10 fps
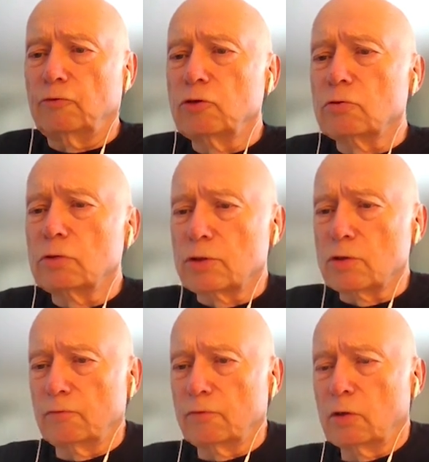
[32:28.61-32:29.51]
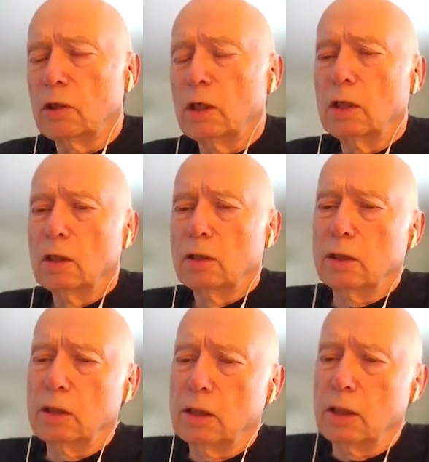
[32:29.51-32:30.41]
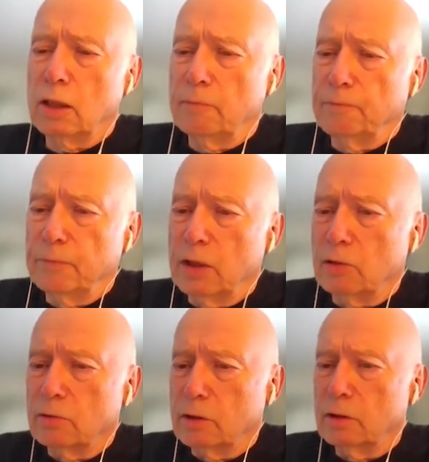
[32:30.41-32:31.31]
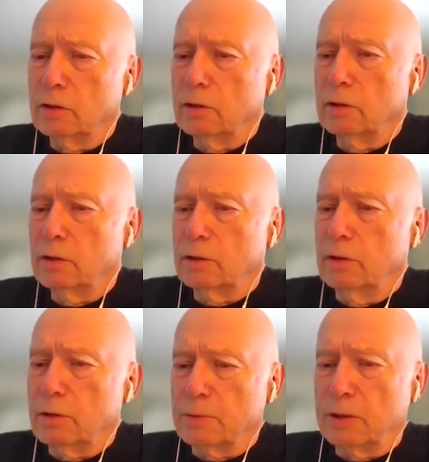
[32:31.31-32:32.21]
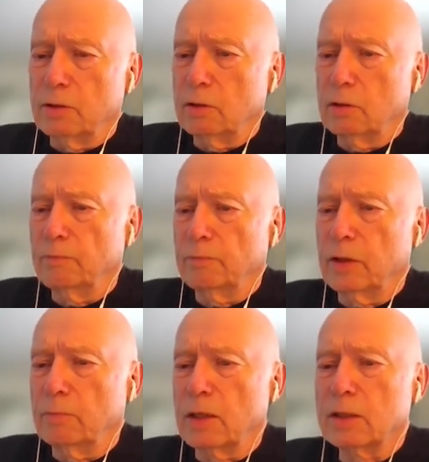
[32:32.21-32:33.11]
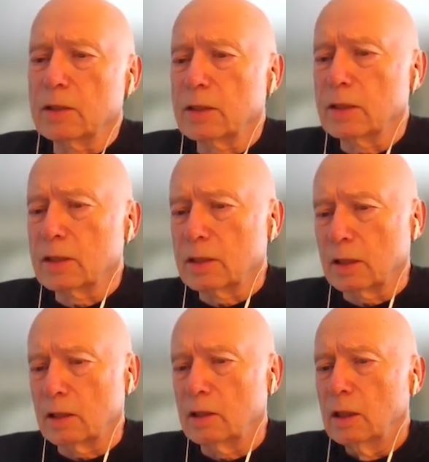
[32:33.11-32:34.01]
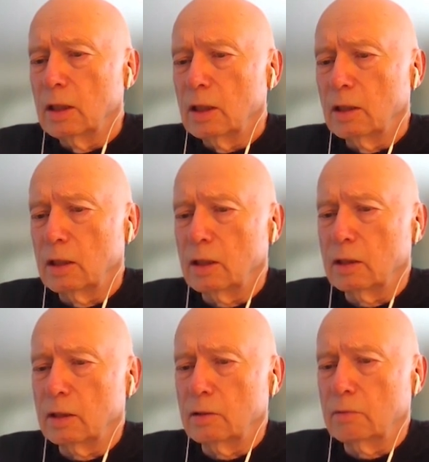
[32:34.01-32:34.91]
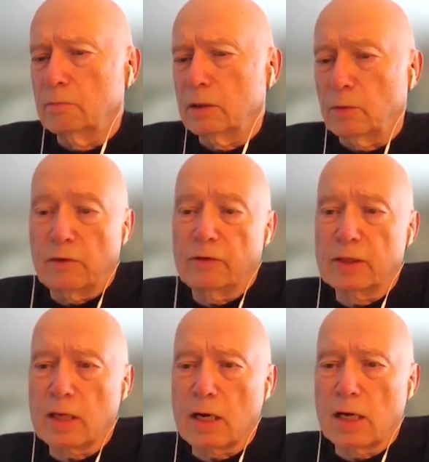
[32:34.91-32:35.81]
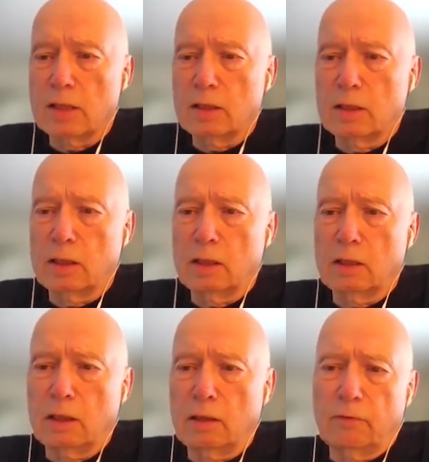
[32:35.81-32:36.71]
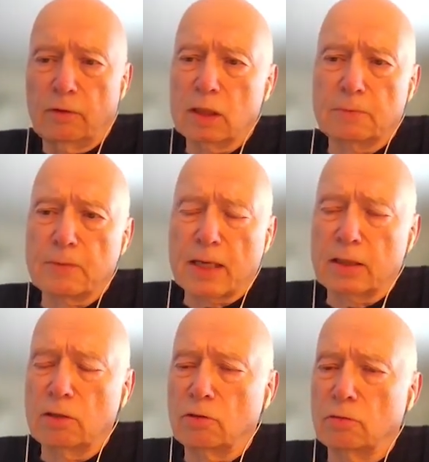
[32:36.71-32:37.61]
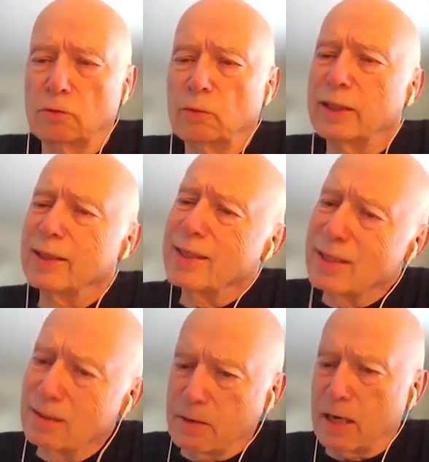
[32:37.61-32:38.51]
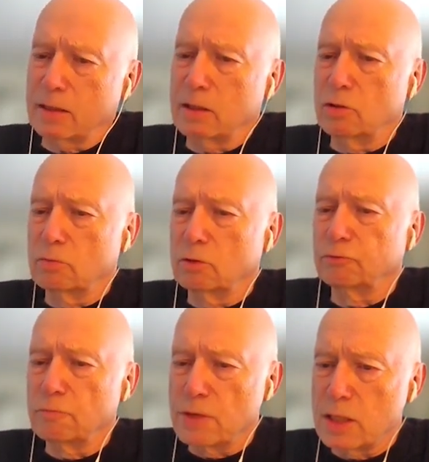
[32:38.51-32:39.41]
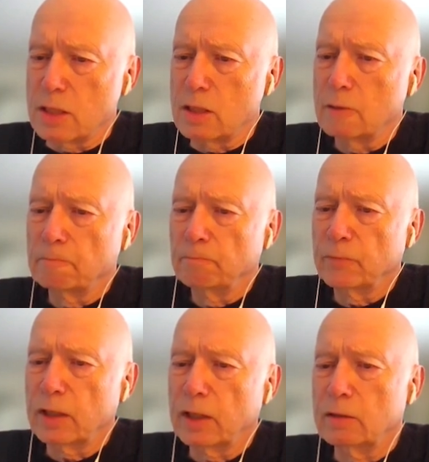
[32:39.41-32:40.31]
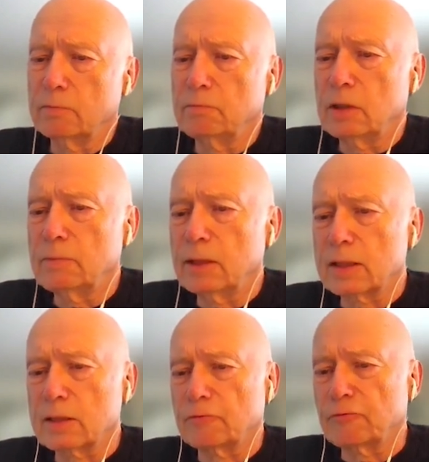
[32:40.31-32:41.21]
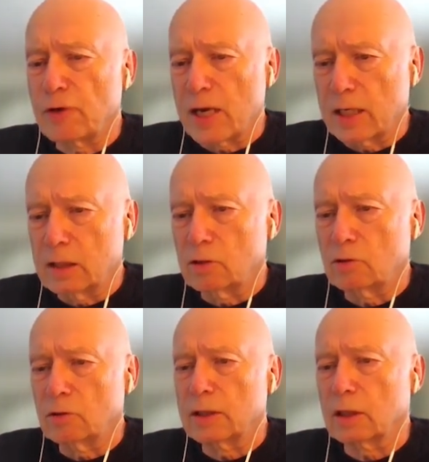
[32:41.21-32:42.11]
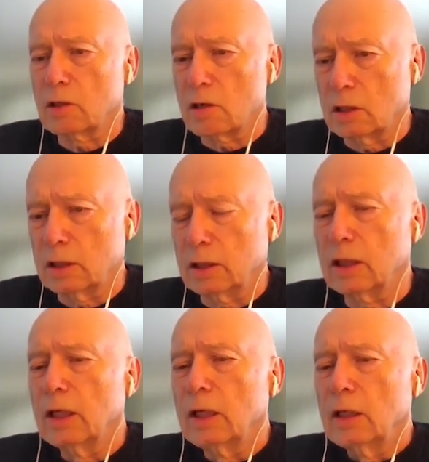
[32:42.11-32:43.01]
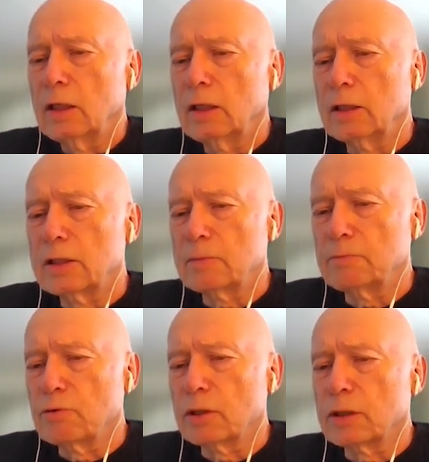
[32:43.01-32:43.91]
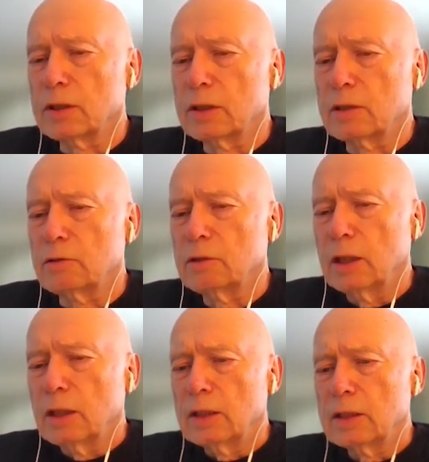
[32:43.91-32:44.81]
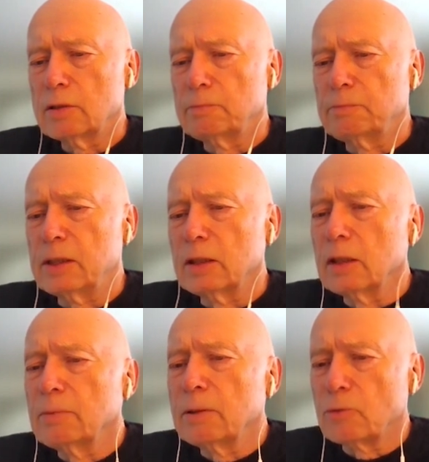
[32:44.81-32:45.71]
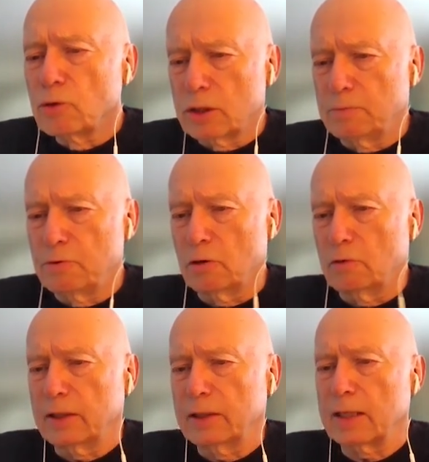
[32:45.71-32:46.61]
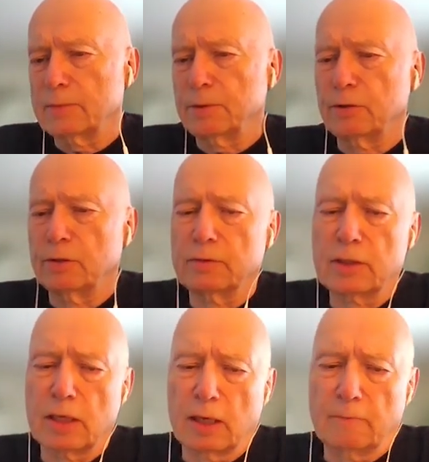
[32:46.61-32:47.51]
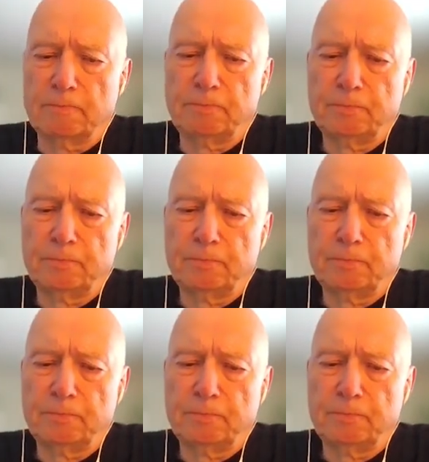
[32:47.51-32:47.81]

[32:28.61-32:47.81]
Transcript: The funeral's over. It's been a month since my wife has died, then everything's back to normal. Well, it isn't back to normal for me. And maybe as a friend or as a colleague, it's important to be a little bit more supportive at that period of time.